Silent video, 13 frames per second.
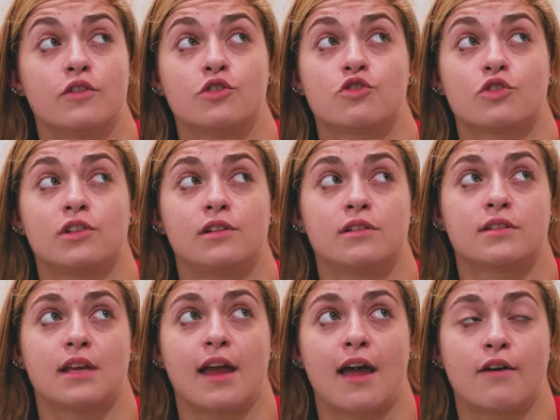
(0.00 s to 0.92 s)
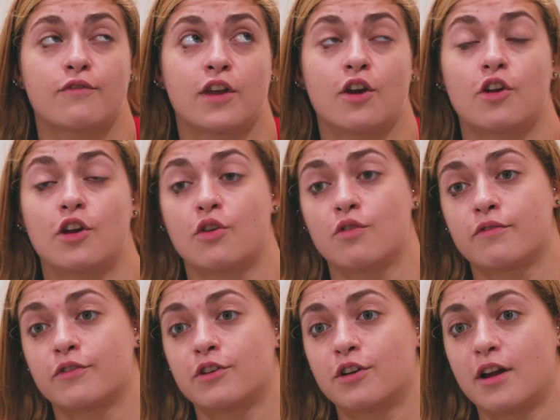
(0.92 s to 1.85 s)
of the drills I have carried
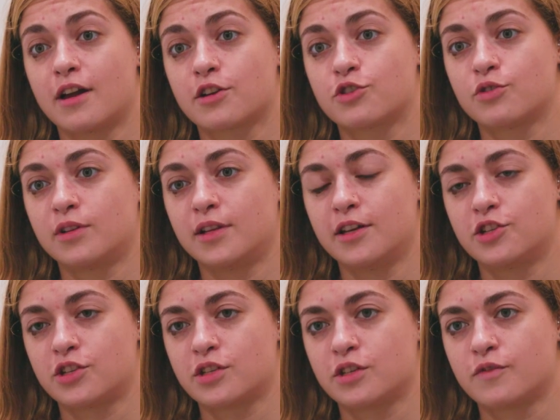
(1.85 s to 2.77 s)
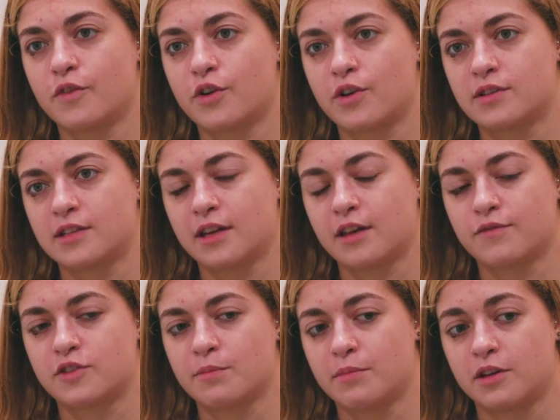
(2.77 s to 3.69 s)
over actually, just as far as like
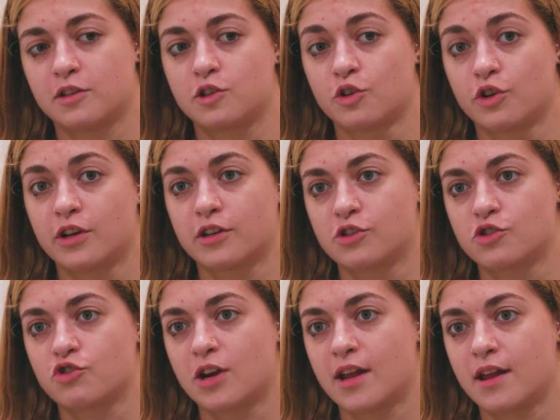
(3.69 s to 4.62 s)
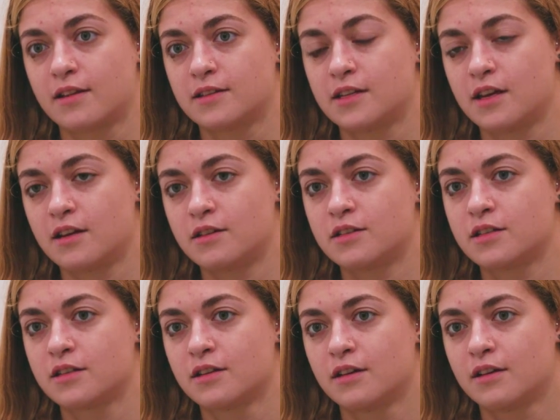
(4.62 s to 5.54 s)
if somebody's learning a straight handstand,
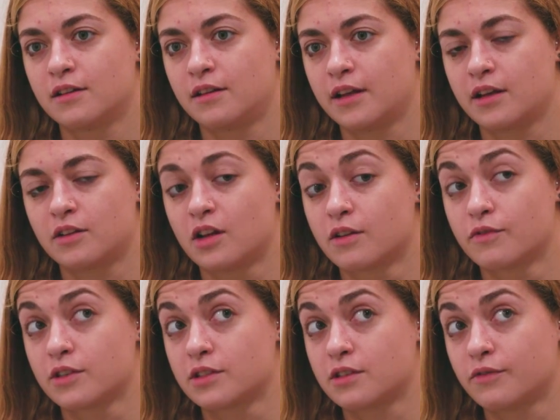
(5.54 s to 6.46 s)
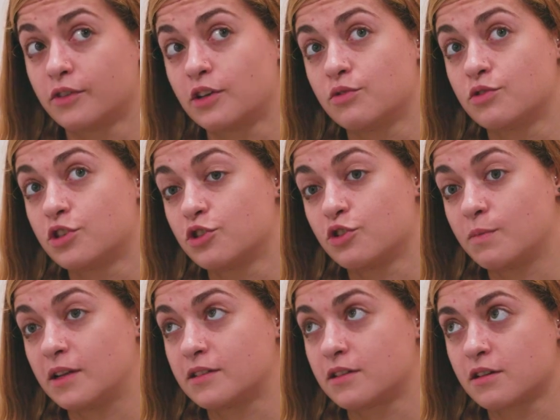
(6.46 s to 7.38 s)
like a lot of the stuff I used in
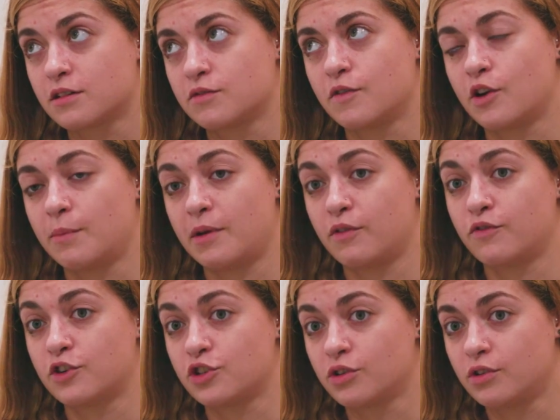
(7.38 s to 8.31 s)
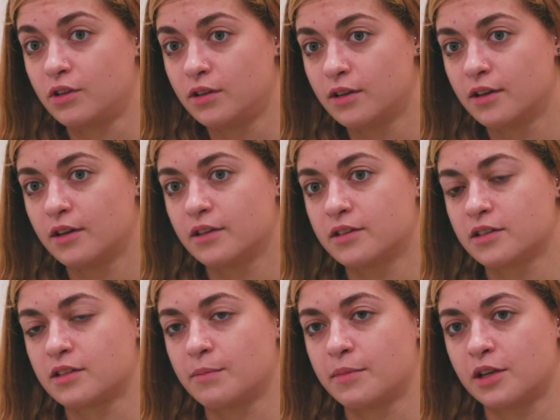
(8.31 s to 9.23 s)
gymnastics is very beneficial
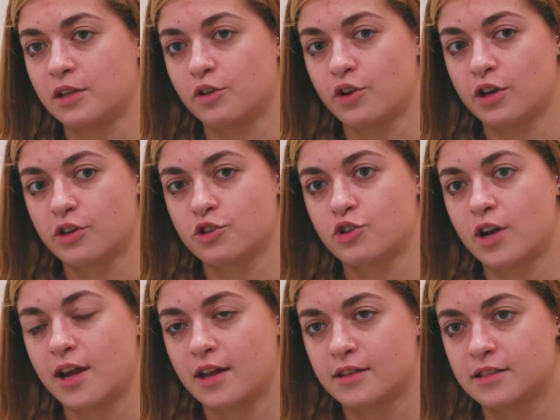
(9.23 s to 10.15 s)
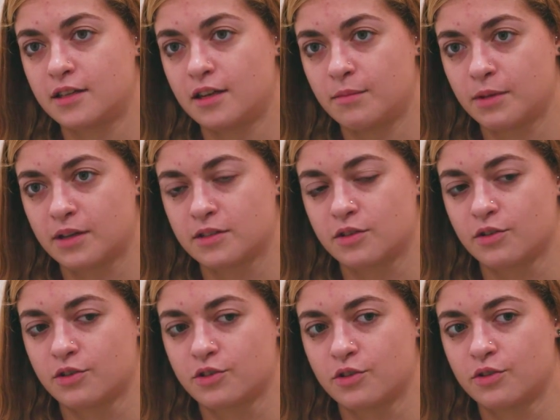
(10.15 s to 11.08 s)
to somebody learning a straight handstand because
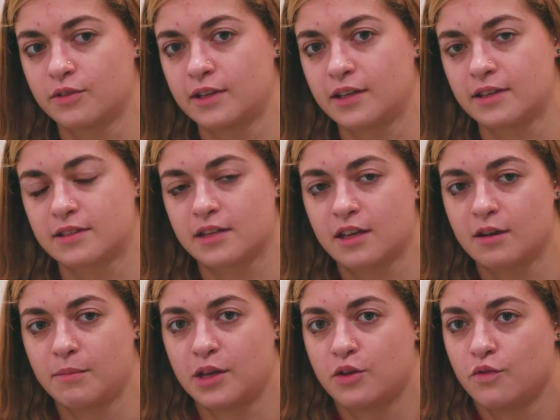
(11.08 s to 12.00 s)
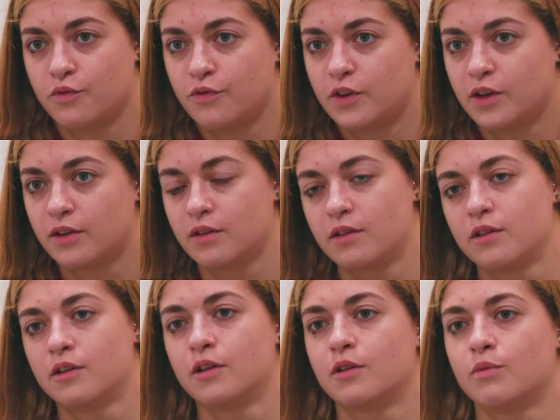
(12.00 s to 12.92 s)
there are certain things that can make you
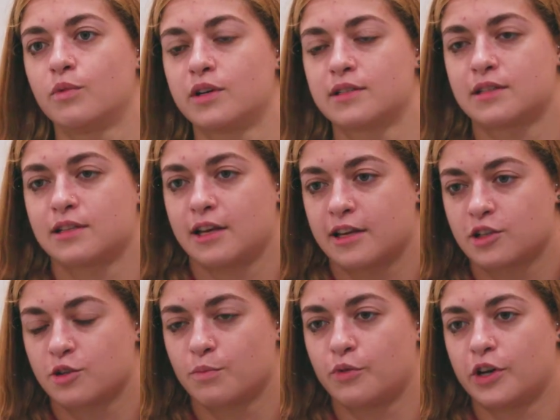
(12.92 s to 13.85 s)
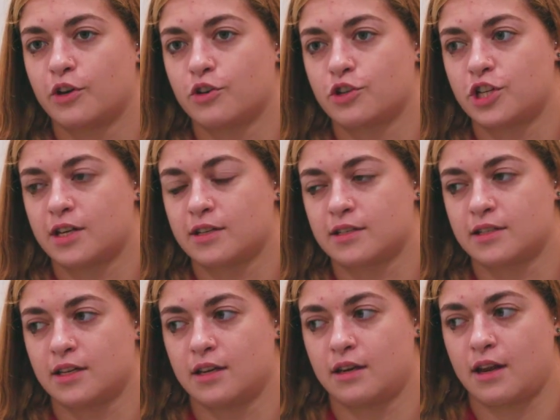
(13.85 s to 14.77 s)
feel what it's like to bring your
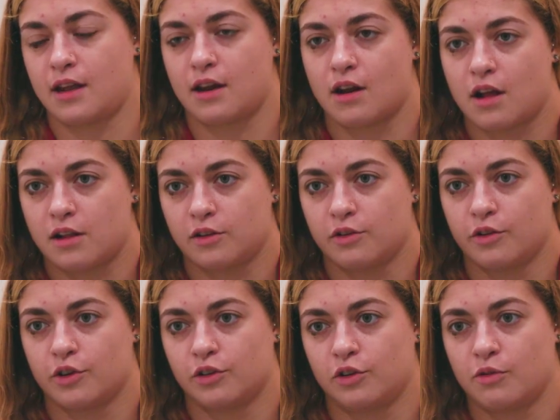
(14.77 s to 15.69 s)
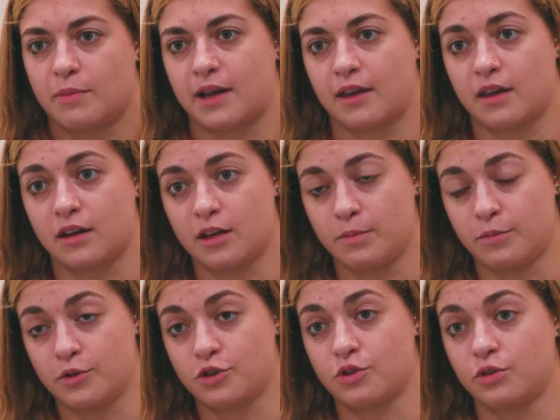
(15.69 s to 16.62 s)
chest in and hollow your low back and
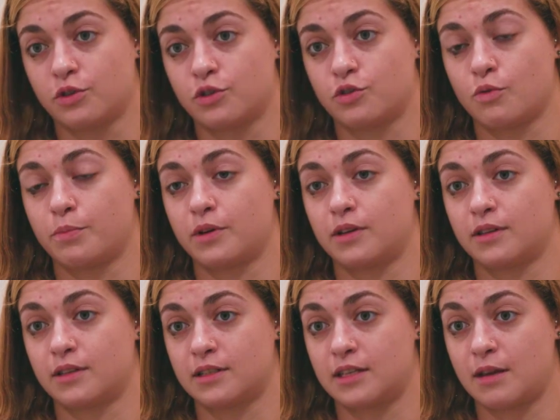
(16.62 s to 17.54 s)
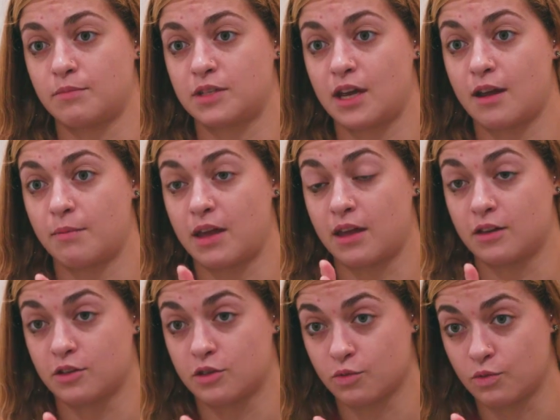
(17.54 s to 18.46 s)
keep your shoulders open at the same time
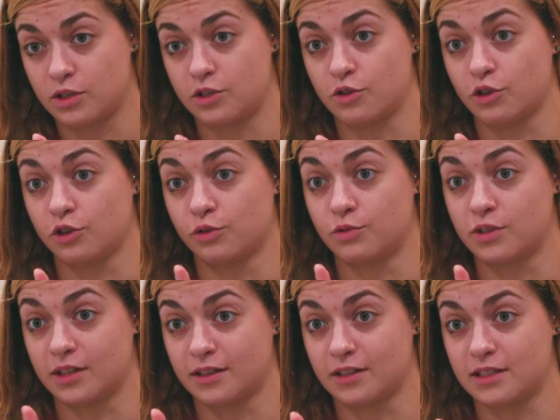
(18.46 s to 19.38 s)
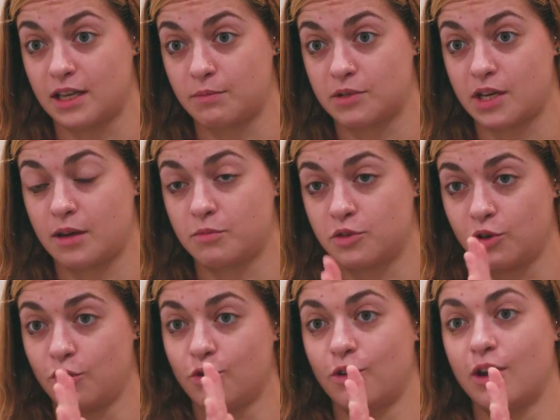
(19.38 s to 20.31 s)
and squeeze your glutes at the same time. So
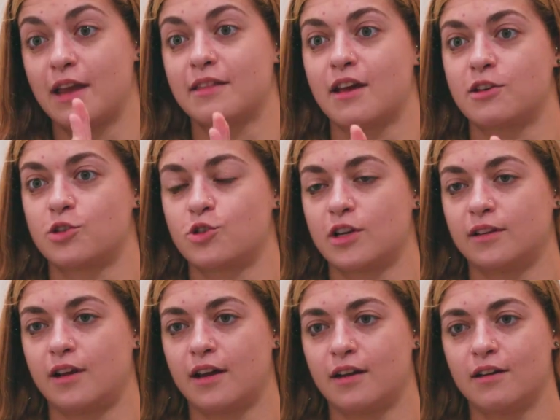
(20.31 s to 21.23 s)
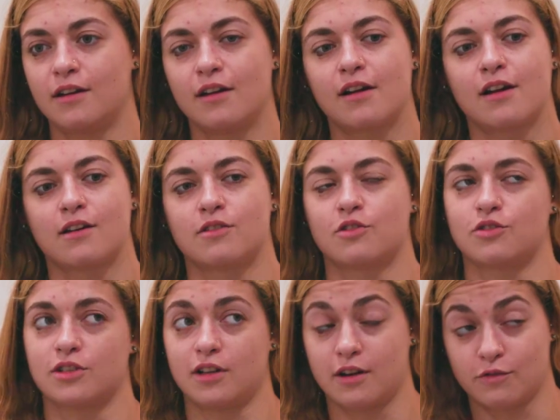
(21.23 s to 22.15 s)
you create that straight line.
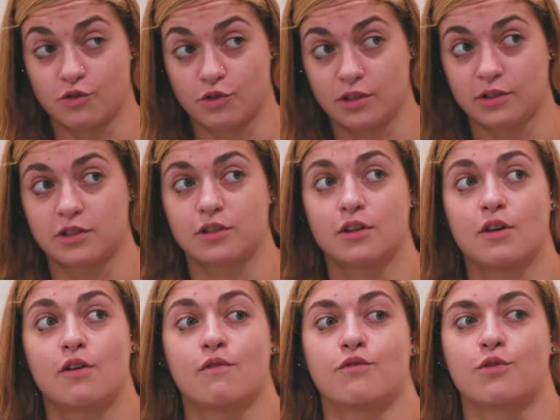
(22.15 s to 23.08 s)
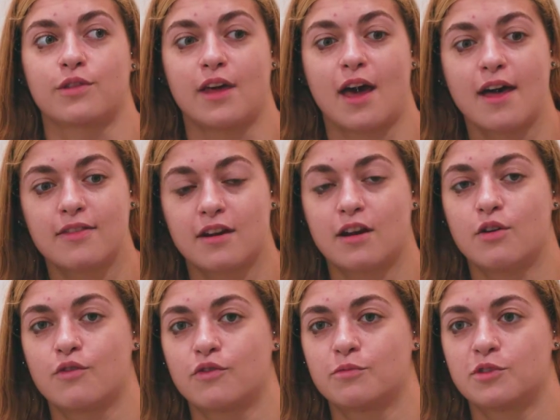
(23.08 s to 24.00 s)
There's a lot of drills for that I
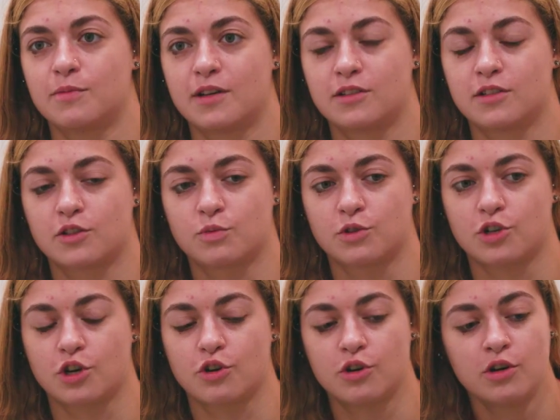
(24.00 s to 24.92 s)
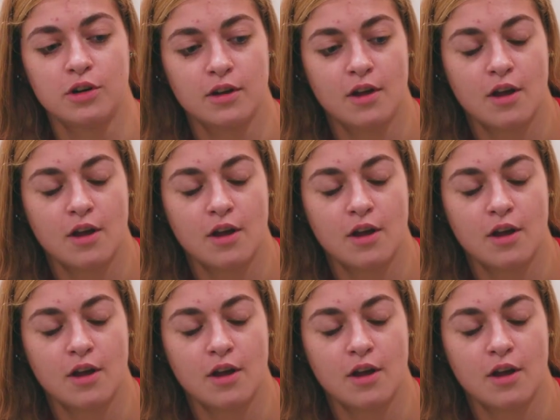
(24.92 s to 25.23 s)
know from gymnastics, which are good.